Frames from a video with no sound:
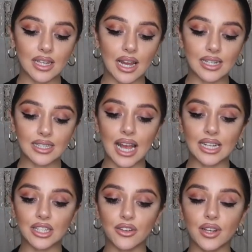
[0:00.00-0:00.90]
skirt
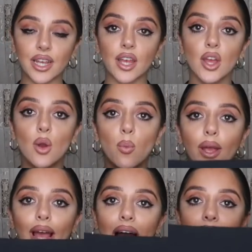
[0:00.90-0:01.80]
category,
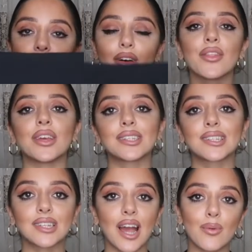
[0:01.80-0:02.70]
we have
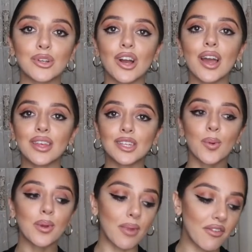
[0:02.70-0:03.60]
this skirt, which I think
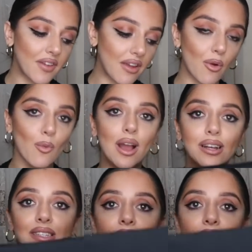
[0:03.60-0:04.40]
is probably my favourite work